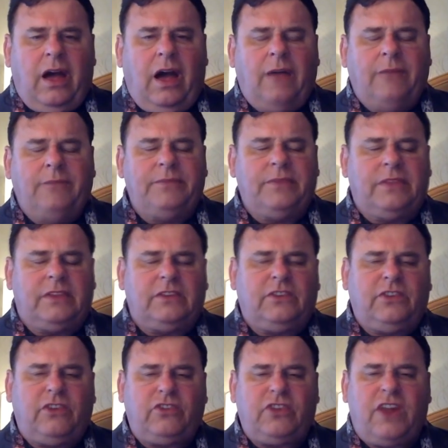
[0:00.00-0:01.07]
The
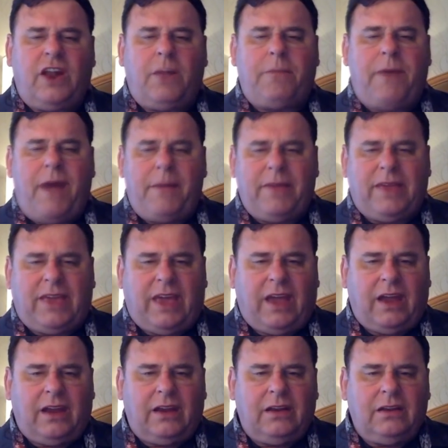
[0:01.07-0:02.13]
decision on
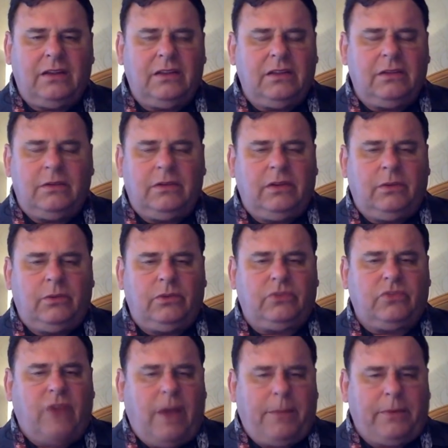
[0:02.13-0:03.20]
Obamacare, it was
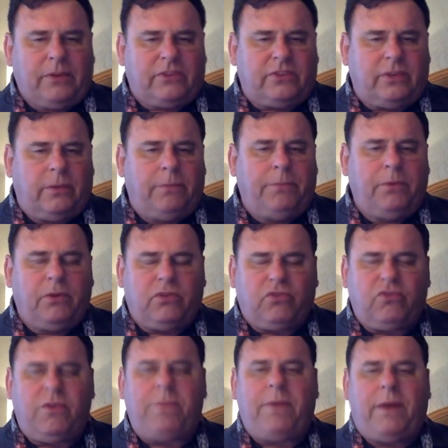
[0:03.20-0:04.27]
Roberts, a Bush
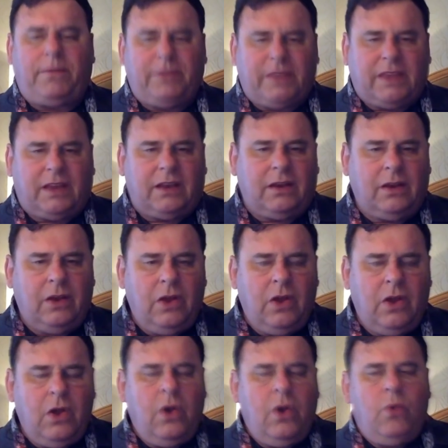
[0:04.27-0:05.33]
Republican.
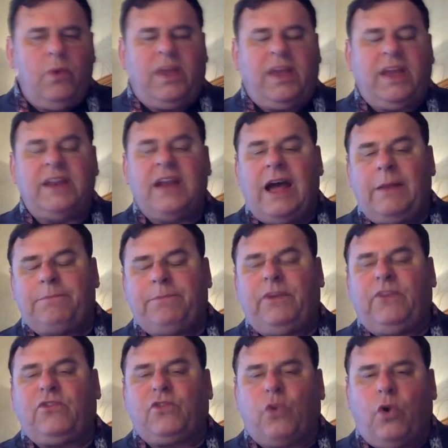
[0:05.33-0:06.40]
We cannot be
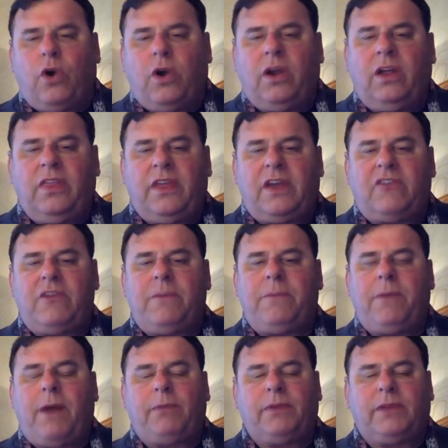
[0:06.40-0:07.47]
sure that a
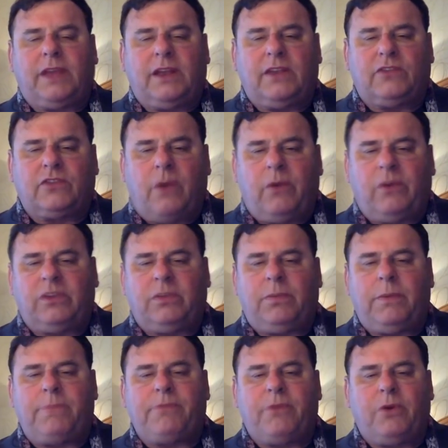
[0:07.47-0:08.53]
Republican is going to
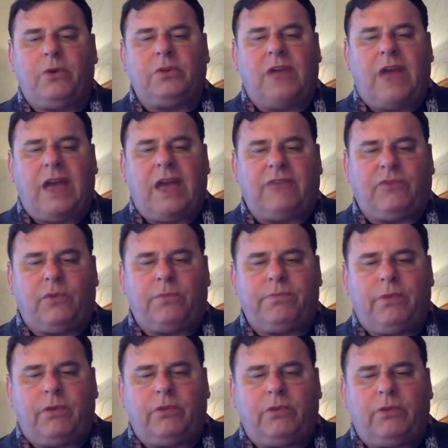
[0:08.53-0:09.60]
be pro-life or
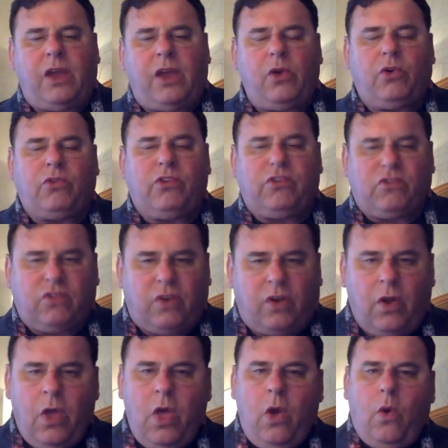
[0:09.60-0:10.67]

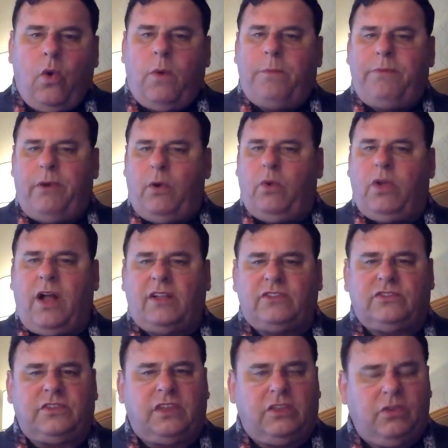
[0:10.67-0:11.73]
pro-Judeo-Christian or
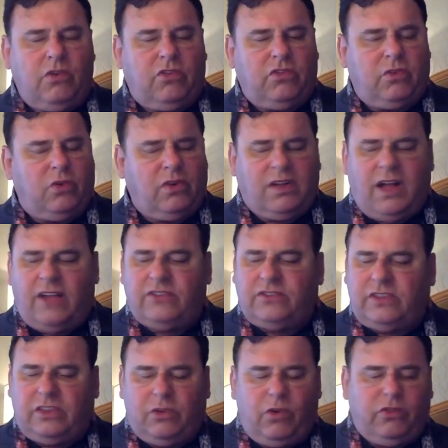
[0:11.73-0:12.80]
pro-Constitution or a
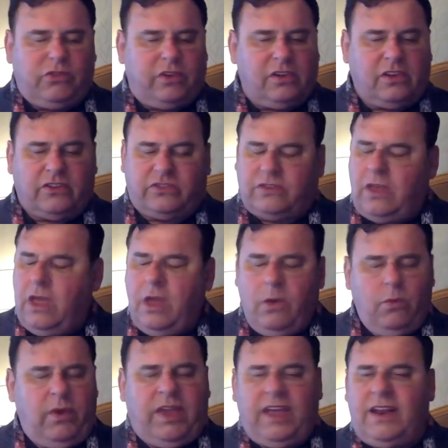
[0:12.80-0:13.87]
constitutionalist.
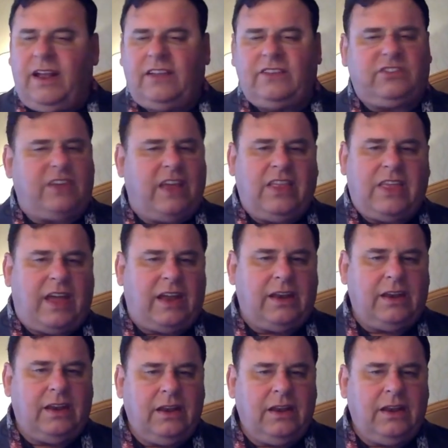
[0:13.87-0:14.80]
We cannot say that.